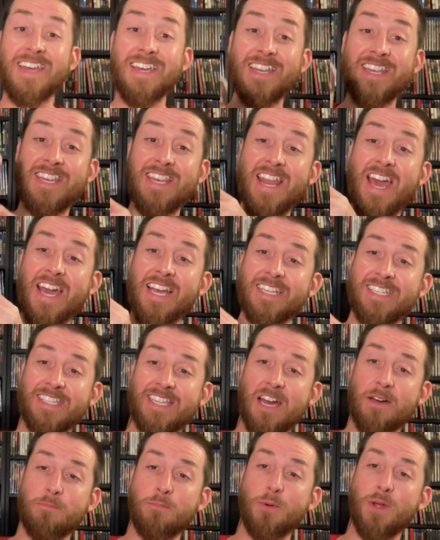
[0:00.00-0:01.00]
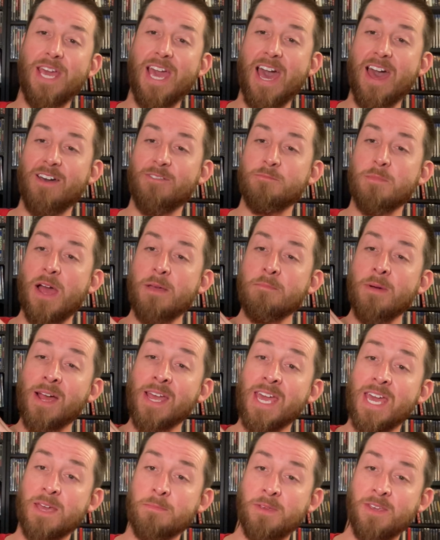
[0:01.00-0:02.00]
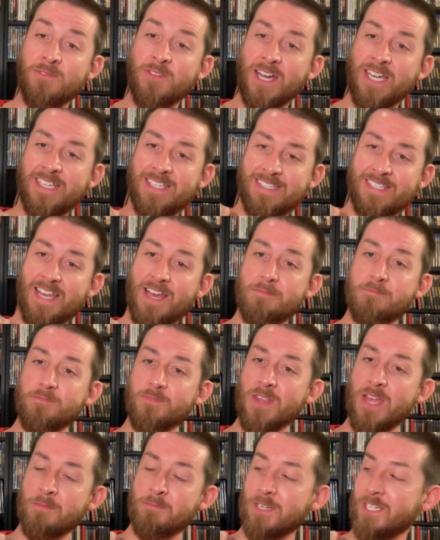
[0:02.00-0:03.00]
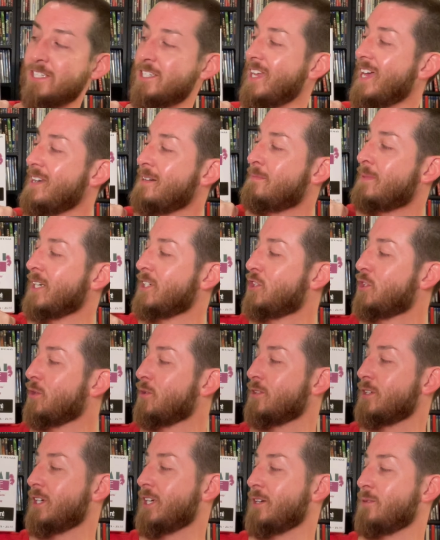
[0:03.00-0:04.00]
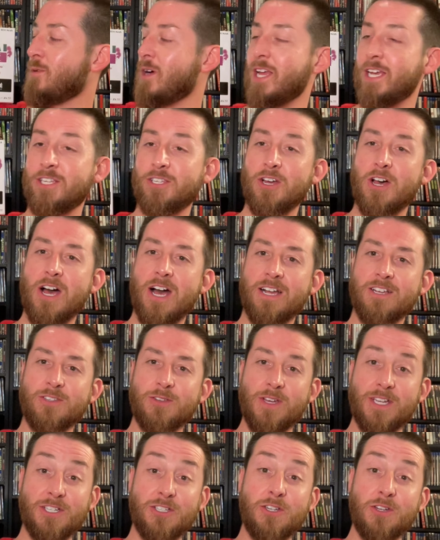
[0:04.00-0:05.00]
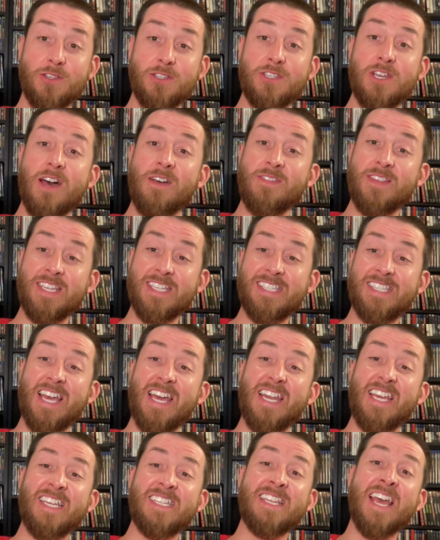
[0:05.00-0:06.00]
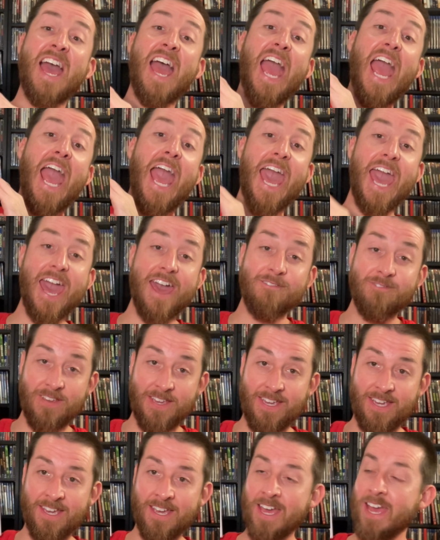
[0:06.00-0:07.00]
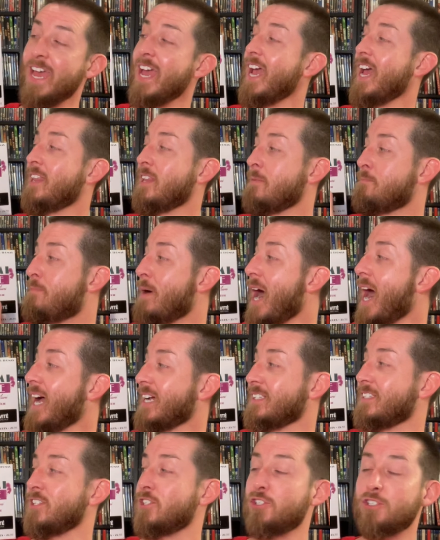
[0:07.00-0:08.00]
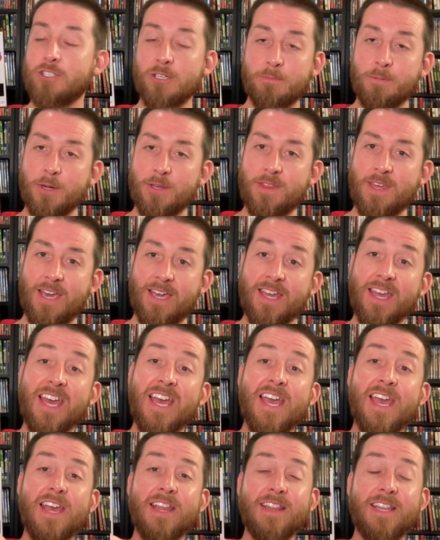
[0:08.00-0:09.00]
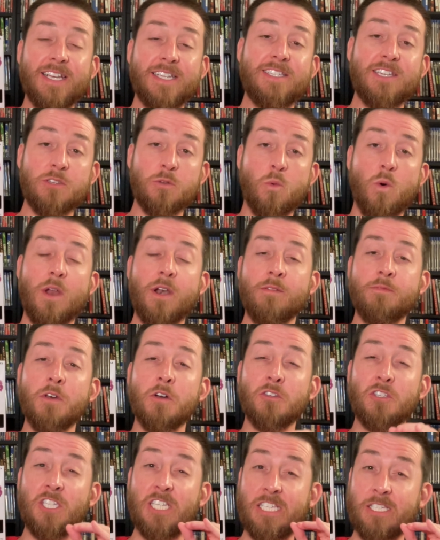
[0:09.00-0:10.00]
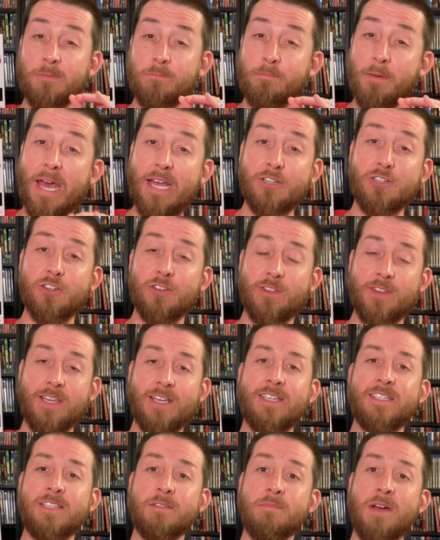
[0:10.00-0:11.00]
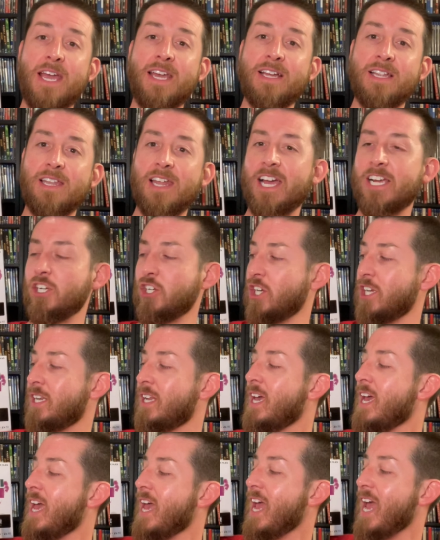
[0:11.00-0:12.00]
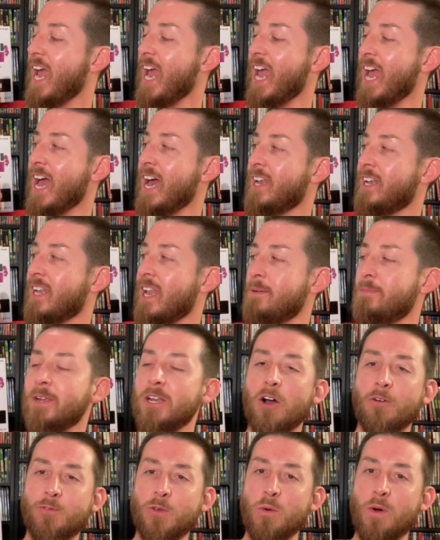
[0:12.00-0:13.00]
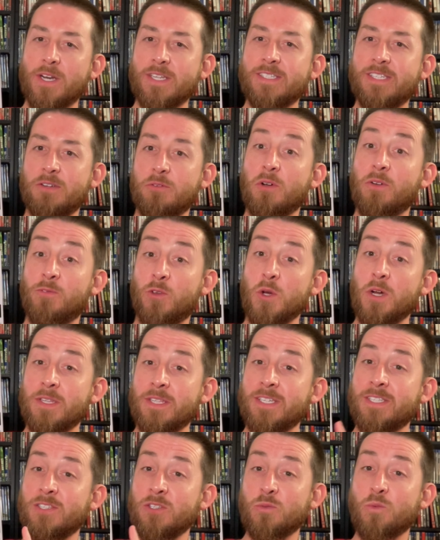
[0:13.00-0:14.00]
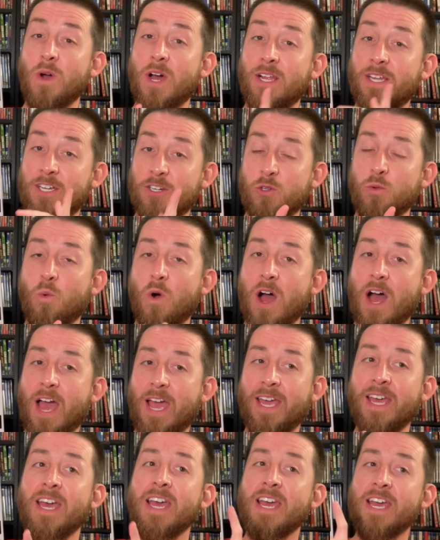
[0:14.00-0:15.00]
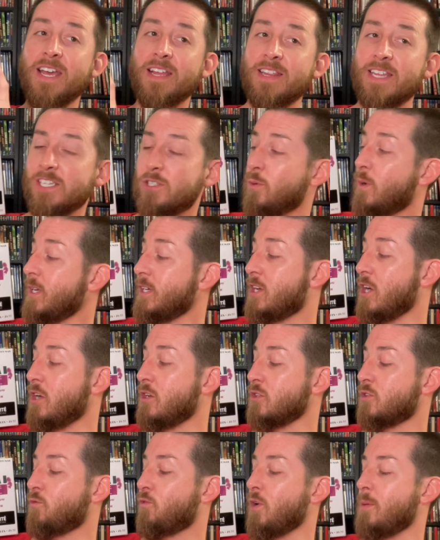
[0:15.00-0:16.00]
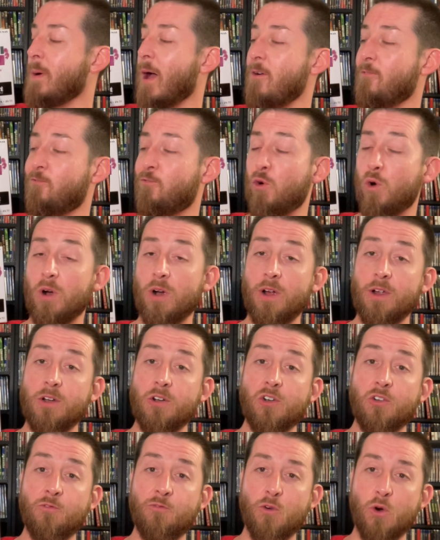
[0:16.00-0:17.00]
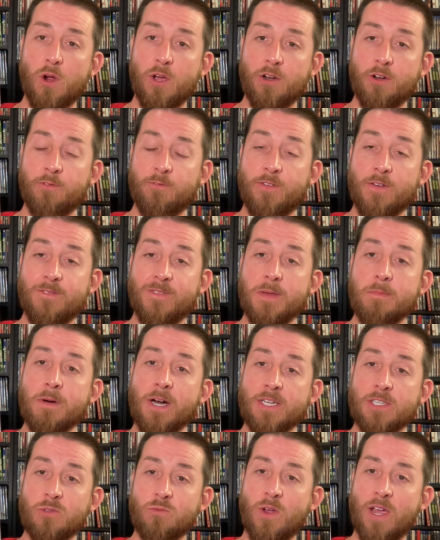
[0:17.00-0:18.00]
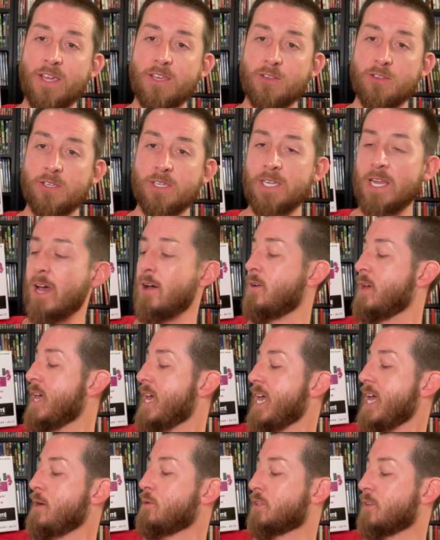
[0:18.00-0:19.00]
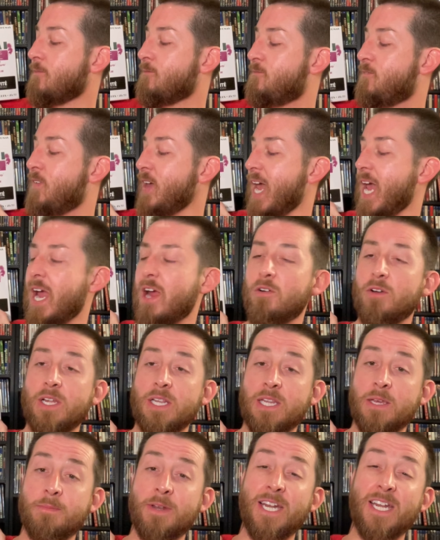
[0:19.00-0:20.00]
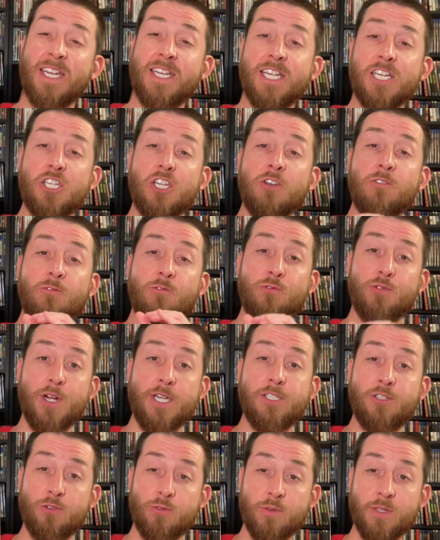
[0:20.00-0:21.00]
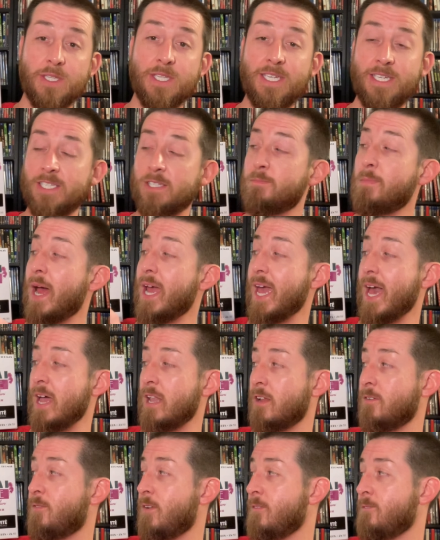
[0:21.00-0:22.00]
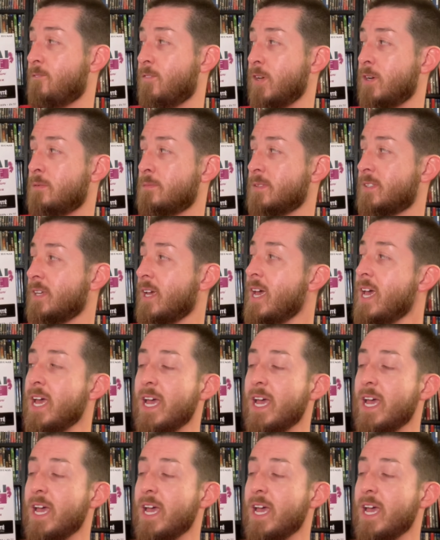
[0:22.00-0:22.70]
Next up, we have my Miami Vice set. Now I'm gonna set it on my shoulder here while I talk so I can show this off. This set is heavy and the box is super thick. This is one of those special things in my collection. And let me know if you want to see a review on this as well. Here's why. This one goes for about 400 to 450 bucks regularly now. It was a very limited edition French release by Elephant Films.